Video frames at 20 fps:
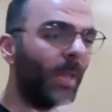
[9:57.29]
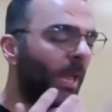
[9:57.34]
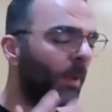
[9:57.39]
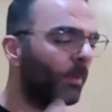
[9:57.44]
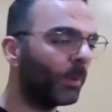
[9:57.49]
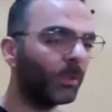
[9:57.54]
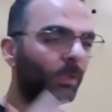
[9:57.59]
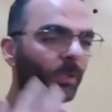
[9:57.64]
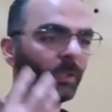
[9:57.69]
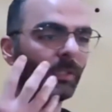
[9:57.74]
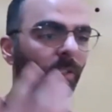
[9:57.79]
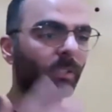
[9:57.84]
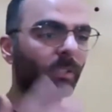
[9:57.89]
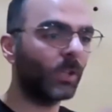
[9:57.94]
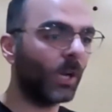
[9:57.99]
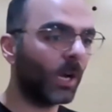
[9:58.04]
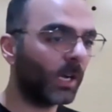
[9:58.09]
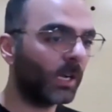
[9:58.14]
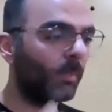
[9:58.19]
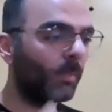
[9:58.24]
So we'll be able to
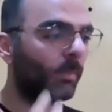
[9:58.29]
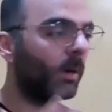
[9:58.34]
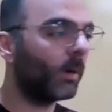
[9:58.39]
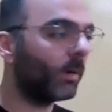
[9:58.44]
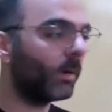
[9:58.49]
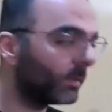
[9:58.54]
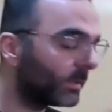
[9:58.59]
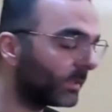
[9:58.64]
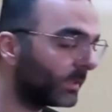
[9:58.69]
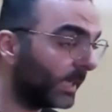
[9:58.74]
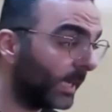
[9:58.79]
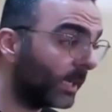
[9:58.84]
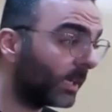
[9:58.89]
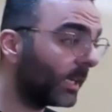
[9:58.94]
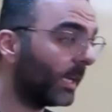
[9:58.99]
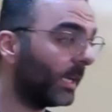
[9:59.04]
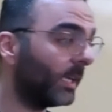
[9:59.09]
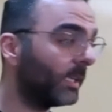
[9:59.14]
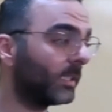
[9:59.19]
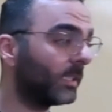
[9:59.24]
talk about
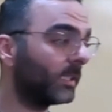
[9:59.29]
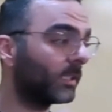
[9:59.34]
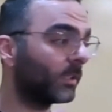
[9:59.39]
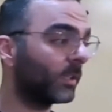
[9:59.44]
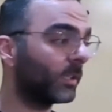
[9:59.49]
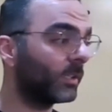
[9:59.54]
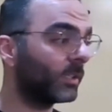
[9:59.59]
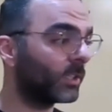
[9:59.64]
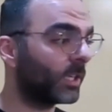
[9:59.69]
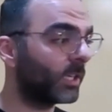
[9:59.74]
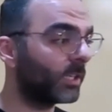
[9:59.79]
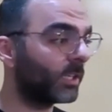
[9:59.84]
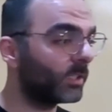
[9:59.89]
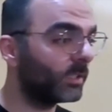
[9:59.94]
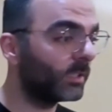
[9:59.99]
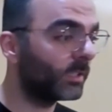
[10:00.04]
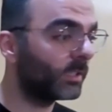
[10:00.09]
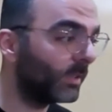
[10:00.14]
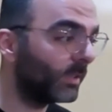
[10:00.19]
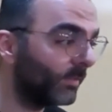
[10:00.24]
staircases or
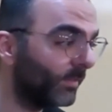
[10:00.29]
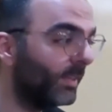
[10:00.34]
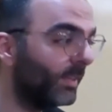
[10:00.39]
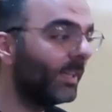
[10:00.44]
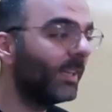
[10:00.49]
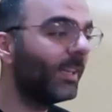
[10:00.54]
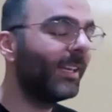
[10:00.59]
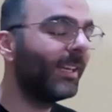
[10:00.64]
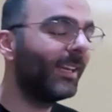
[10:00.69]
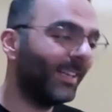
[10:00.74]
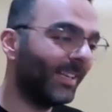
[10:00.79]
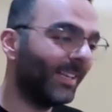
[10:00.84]
construction and stuff